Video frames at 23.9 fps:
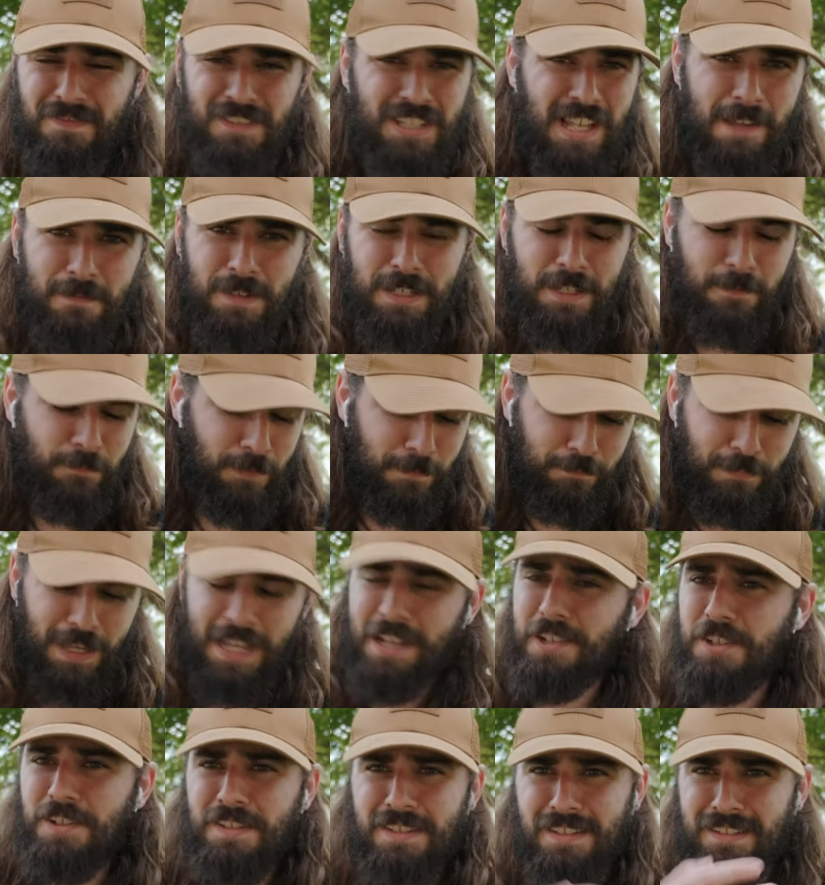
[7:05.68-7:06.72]
seven different
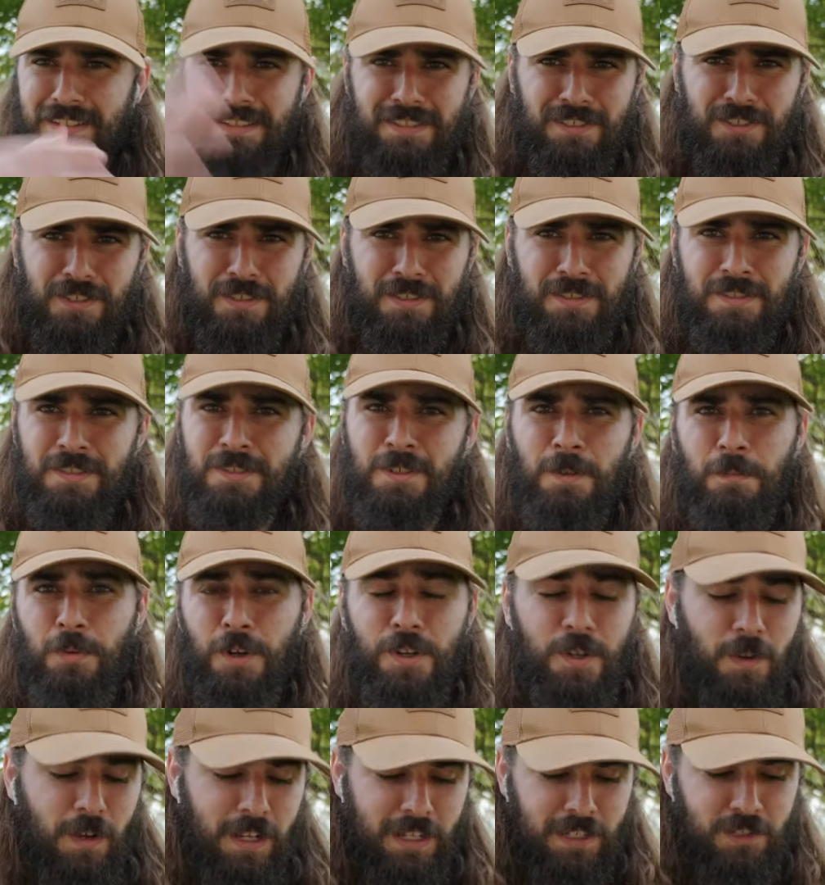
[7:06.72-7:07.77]
pages and it's just super
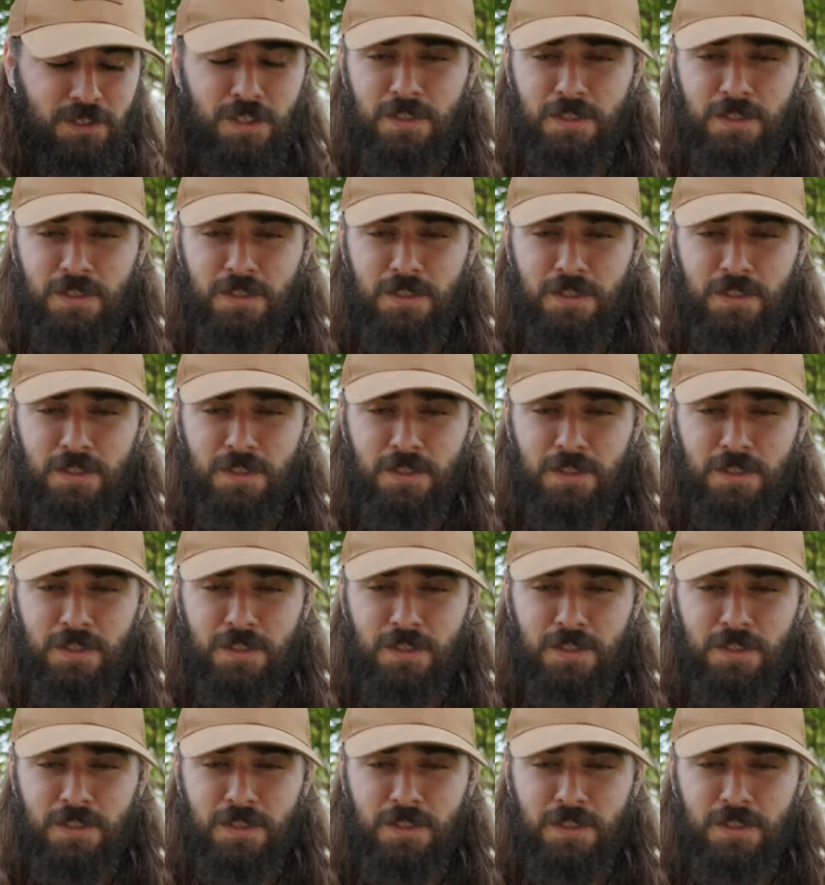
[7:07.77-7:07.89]
annoying. It's